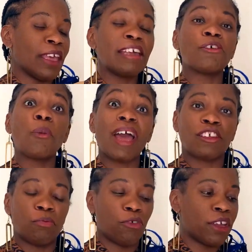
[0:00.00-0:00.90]
is a
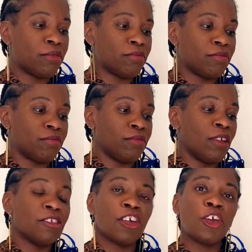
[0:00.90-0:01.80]
wax print.
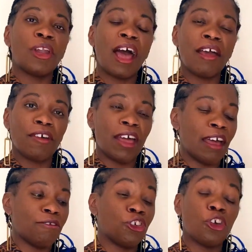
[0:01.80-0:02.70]
So you'll either
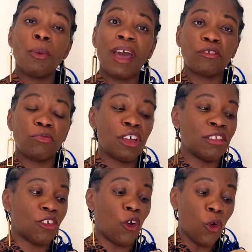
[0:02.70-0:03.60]
have two wax
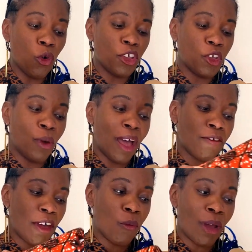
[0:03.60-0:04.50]
prints, or you'll
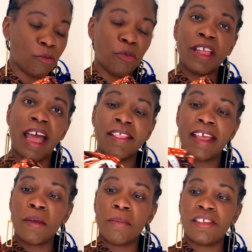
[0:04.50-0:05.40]
have a wax print and
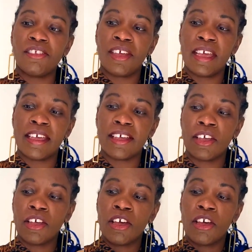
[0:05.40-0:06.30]
a batik.
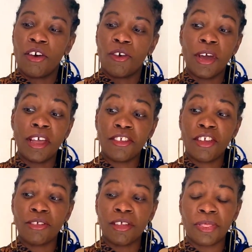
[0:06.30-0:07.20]
All you need to
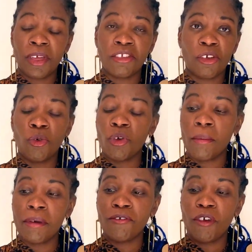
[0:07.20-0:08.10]
know is that these are all
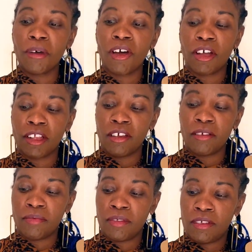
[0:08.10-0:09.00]
coming from
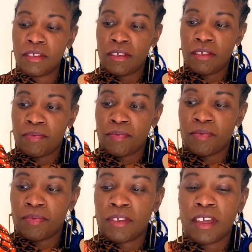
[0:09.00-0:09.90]
Ghana.
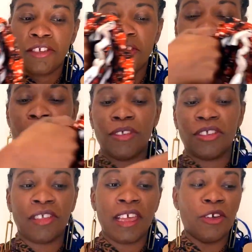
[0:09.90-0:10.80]
As you can even
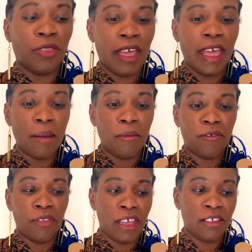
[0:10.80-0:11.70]
see on the hem
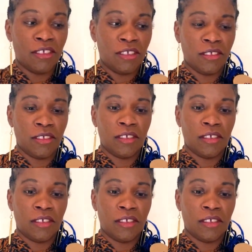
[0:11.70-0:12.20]
of this,